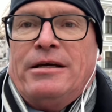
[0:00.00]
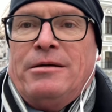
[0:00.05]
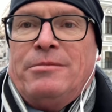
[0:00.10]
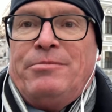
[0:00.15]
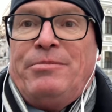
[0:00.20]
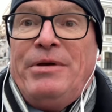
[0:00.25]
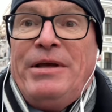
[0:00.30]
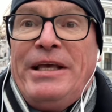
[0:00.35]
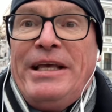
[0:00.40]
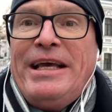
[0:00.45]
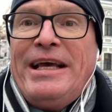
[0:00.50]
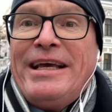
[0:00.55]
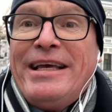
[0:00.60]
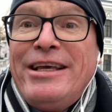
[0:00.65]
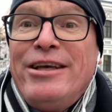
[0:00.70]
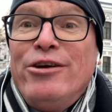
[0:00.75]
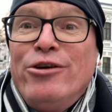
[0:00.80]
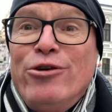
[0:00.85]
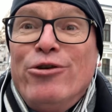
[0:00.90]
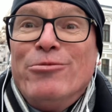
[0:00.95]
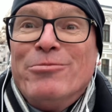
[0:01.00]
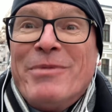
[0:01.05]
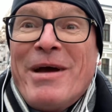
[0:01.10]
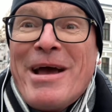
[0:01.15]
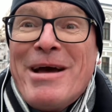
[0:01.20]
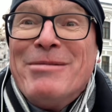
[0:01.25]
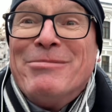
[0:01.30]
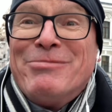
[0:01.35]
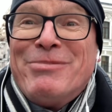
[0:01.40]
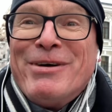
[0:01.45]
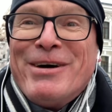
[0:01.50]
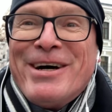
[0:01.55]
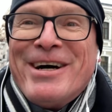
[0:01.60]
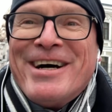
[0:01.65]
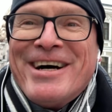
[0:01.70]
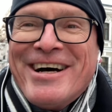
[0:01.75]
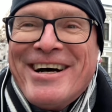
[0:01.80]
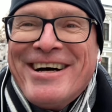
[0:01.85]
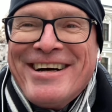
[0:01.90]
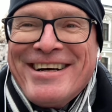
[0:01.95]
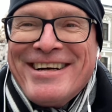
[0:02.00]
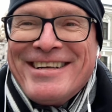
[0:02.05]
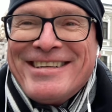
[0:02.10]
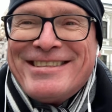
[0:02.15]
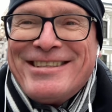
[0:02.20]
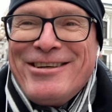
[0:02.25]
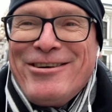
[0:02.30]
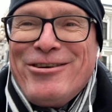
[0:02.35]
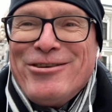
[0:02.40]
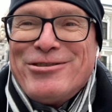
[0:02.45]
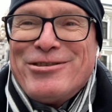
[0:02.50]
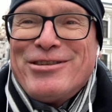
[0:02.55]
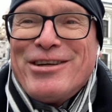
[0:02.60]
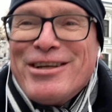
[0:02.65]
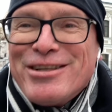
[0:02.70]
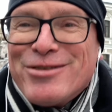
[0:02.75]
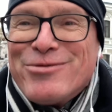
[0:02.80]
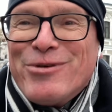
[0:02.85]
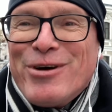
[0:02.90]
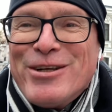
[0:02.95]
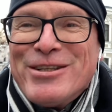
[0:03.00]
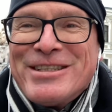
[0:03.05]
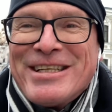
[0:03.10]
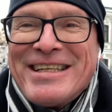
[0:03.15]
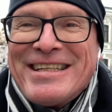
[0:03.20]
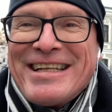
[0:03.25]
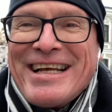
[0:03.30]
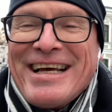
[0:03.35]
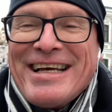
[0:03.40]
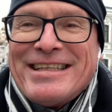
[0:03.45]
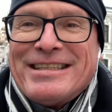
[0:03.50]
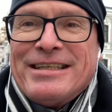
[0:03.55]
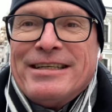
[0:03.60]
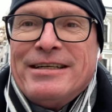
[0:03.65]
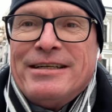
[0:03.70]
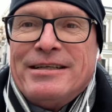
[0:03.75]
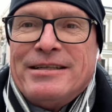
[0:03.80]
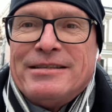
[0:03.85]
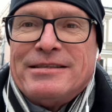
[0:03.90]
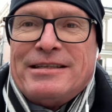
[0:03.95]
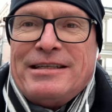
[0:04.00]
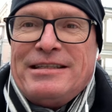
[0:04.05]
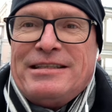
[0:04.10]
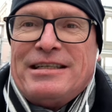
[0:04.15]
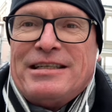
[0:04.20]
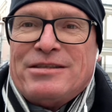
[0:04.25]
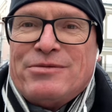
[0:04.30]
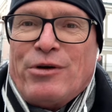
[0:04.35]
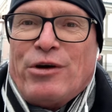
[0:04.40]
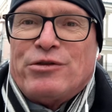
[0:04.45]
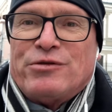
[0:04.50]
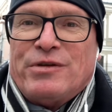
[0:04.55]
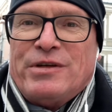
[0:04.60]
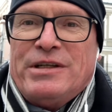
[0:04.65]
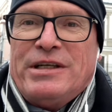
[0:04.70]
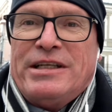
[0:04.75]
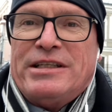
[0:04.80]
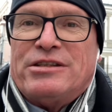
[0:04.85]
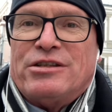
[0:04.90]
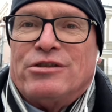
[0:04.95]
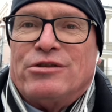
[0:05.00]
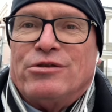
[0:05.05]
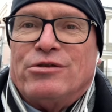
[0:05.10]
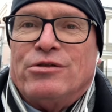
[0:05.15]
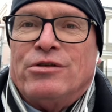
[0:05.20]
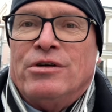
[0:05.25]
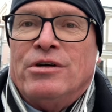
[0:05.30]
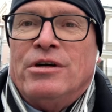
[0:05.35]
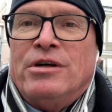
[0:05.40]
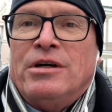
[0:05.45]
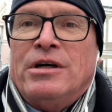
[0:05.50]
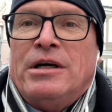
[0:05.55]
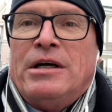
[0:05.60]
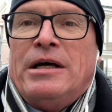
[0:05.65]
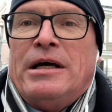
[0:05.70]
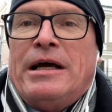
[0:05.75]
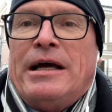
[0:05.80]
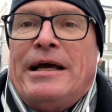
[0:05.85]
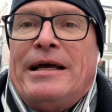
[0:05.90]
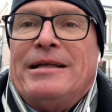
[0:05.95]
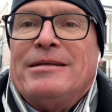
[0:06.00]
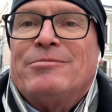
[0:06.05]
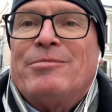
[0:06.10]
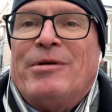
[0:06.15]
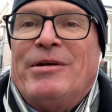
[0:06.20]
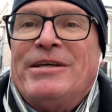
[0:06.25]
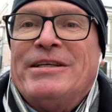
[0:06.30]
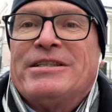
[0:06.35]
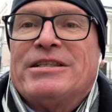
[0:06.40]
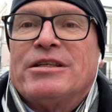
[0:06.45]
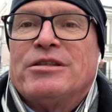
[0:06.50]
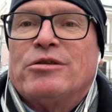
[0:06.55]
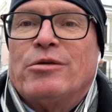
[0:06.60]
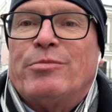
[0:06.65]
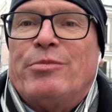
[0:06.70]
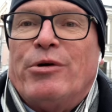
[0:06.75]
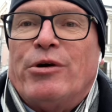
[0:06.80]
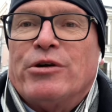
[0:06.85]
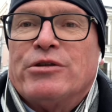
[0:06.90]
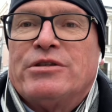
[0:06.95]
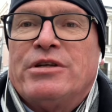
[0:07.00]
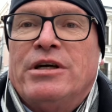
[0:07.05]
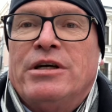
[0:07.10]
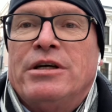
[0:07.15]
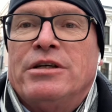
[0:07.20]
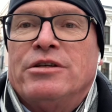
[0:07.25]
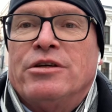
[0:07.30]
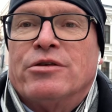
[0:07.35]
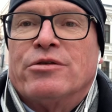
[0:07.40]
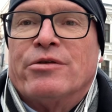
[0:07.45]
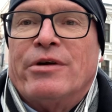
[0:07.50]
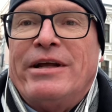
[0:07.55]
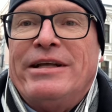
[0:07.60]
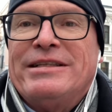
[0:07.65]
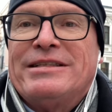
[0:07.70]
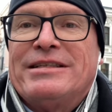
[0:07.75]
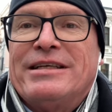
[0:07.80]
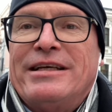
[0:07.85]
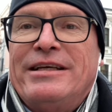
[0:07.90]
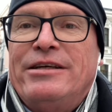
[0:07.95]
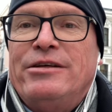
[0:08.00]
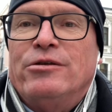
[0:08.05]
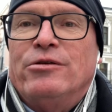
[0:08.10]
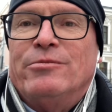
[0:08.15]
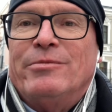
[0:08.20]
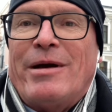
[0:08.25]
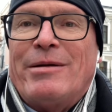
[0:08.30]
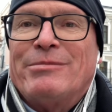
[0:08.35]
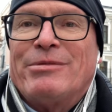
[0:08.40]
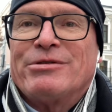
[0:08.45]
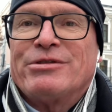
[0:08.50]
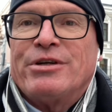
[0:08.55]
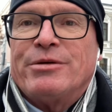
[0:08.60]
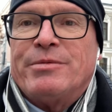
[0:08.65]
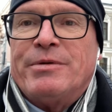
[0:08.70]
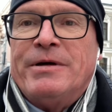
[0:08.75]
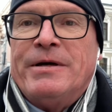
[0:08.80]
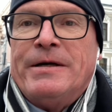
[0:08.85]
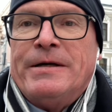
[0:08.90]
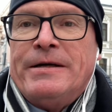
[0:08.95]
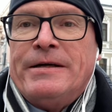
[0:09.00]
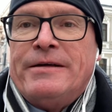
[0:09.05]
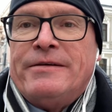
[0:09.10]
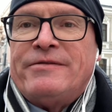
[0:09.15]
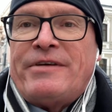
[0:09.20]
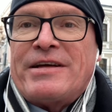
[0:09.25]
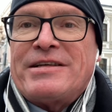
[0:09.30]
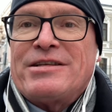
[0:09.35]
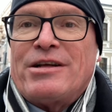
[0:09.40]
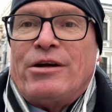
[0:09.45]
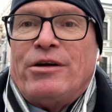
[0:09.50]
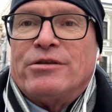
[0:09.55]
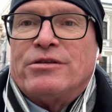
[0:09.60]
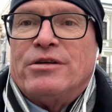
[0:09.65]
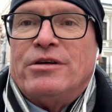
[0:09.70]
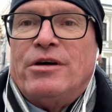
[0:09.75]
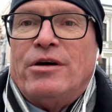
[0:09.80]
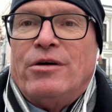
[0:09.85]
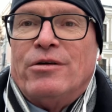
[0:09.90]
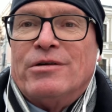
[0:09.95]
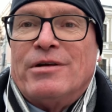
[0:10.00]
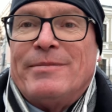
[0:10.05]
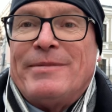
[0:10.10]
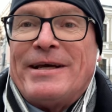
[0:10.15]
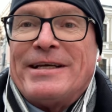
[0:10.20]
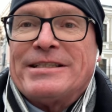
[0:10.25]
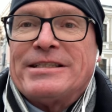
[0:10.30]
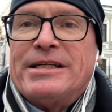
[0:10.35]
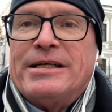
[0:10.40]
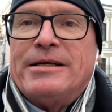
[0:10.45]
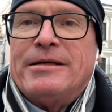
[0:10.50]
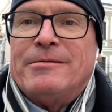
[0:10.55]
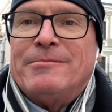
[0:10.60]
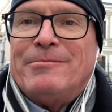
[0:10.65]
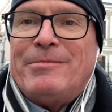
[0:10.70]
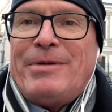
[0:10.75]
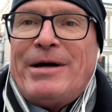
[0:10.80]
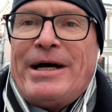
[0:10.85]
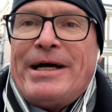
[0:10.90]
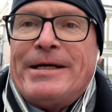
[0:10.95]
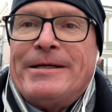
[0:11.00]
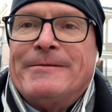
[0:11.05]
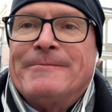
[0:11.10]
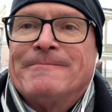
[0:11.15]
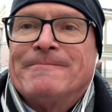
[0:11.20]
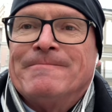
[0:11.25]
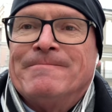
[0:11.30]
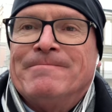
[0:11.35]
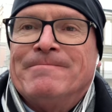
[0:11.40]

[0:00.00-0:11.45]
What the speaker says: Be a EU member. The Austrians wanted that. This is what we need to do. And please support Ukraine's EU membership. Thanks a lot. All the best. Bye.